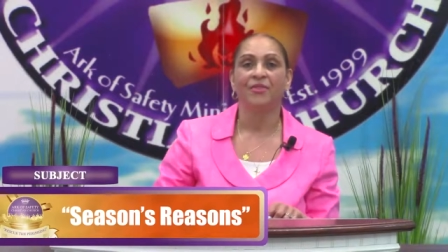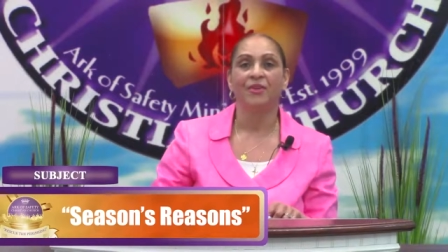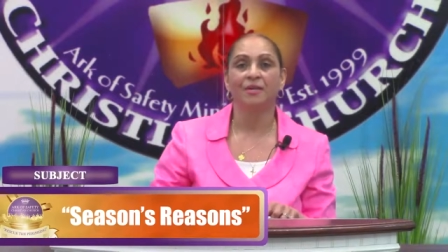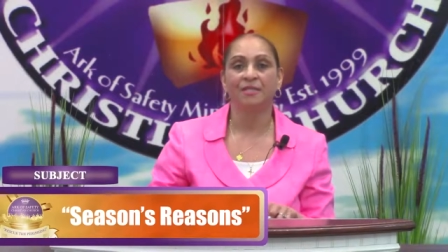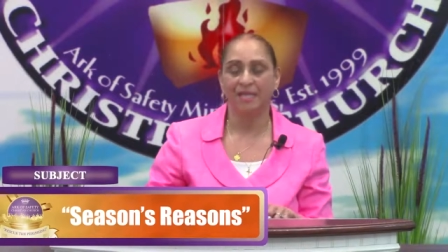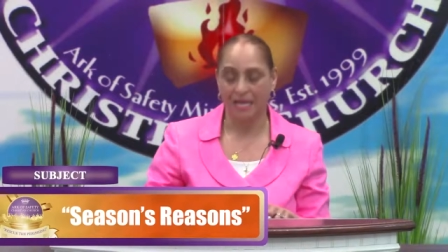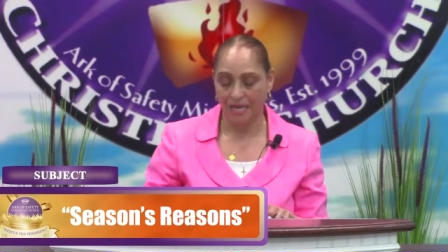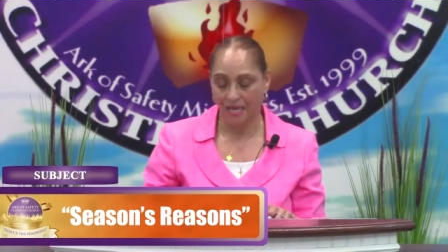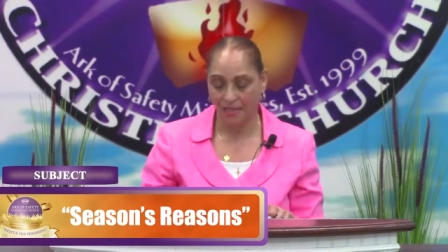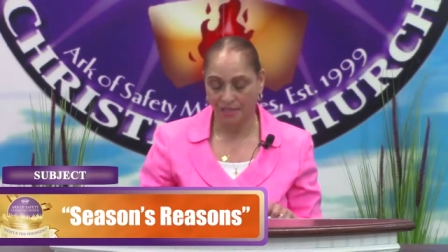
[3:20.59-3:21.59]
Thus
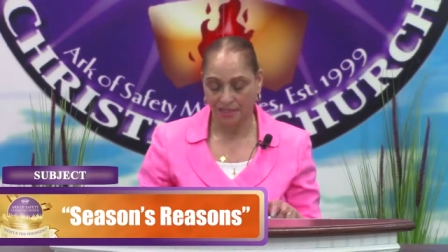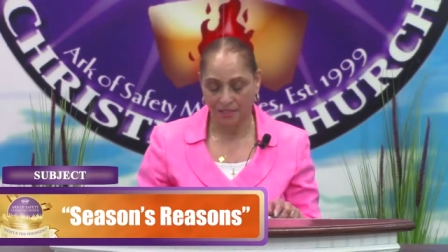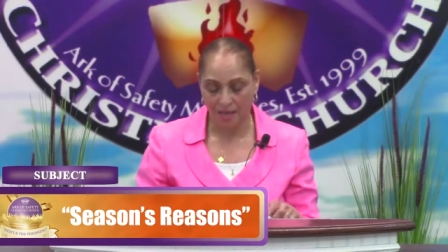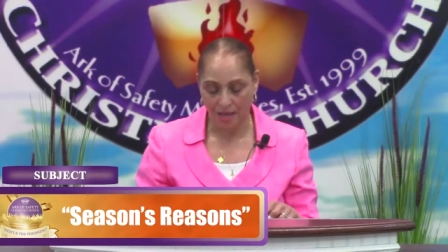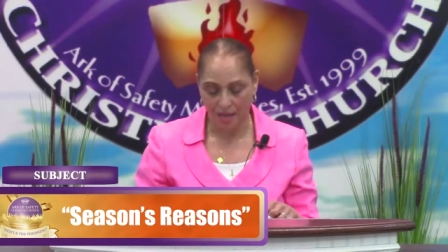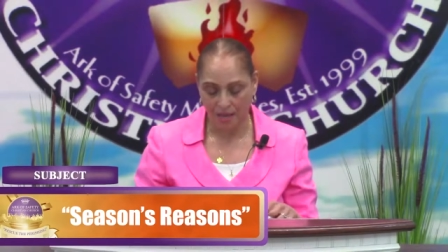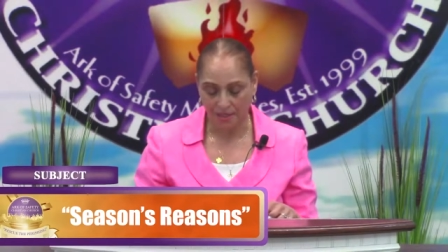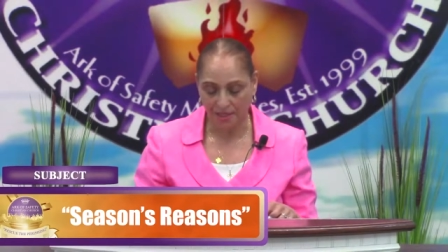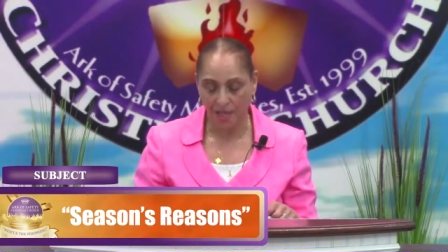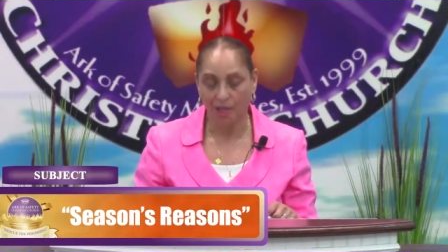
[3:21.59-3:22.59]
ends
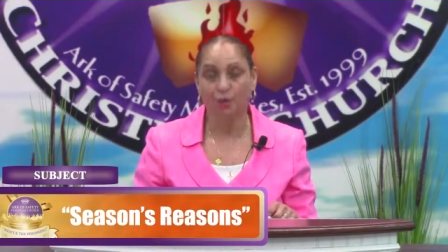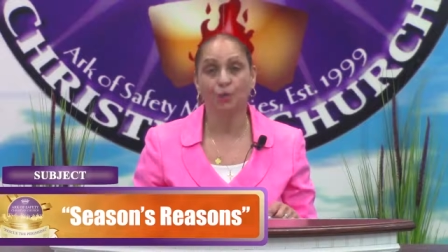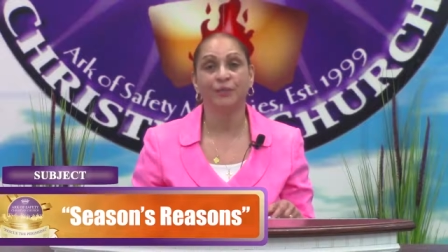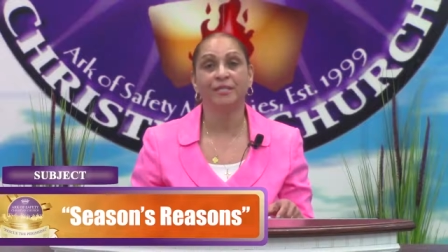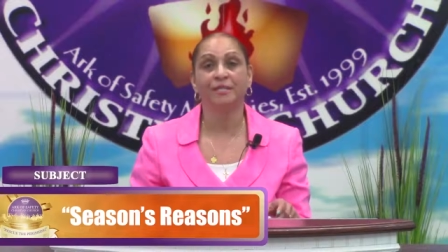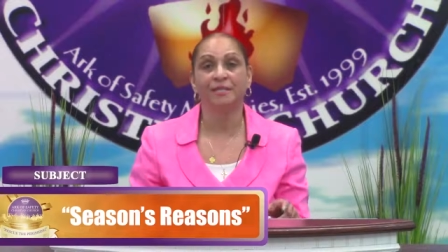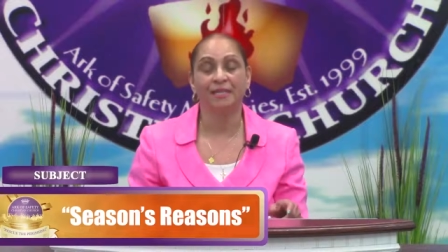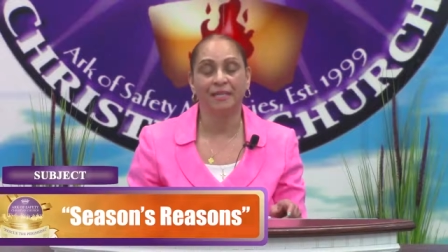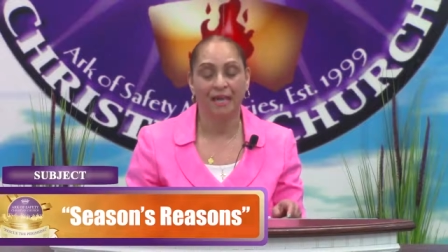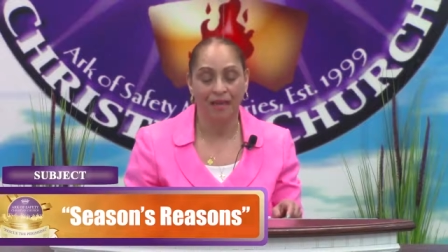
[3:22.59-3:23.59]
God's
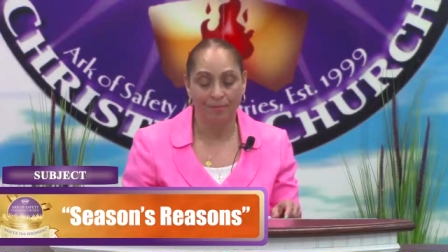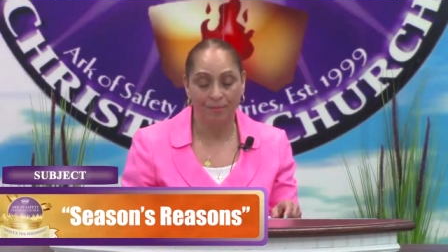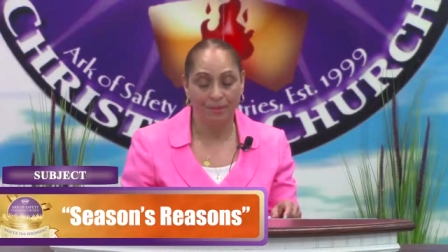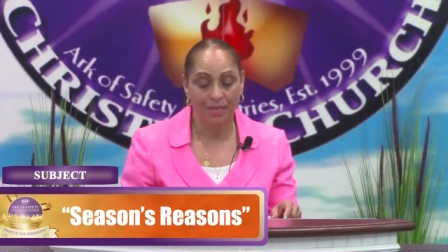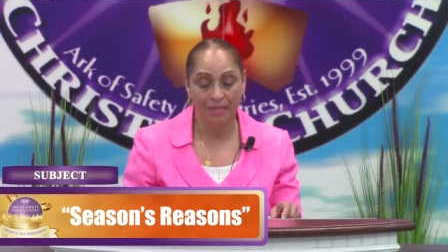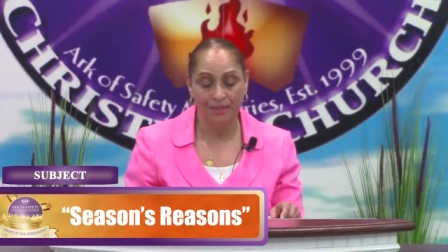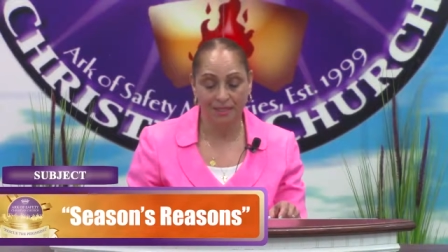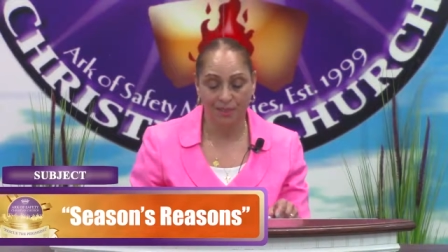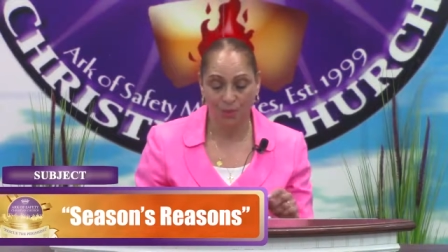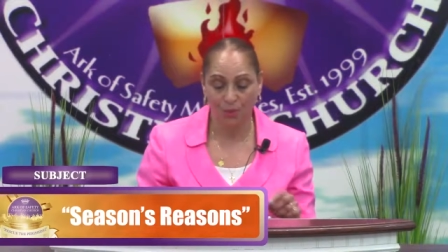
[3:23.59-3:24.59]
anointed and
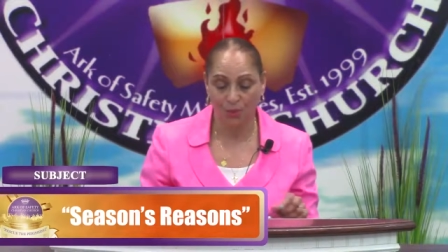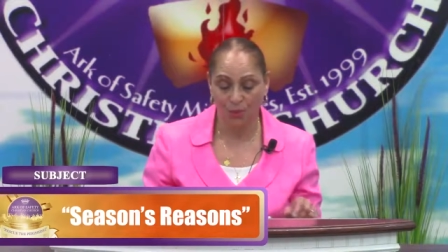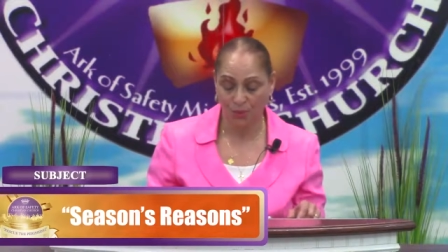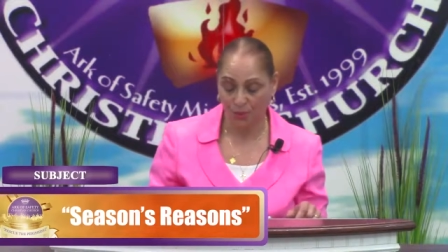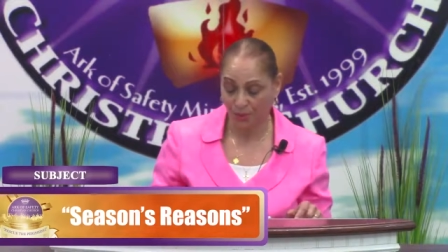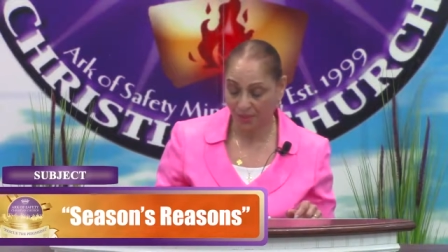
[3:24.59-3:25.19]
blessed word.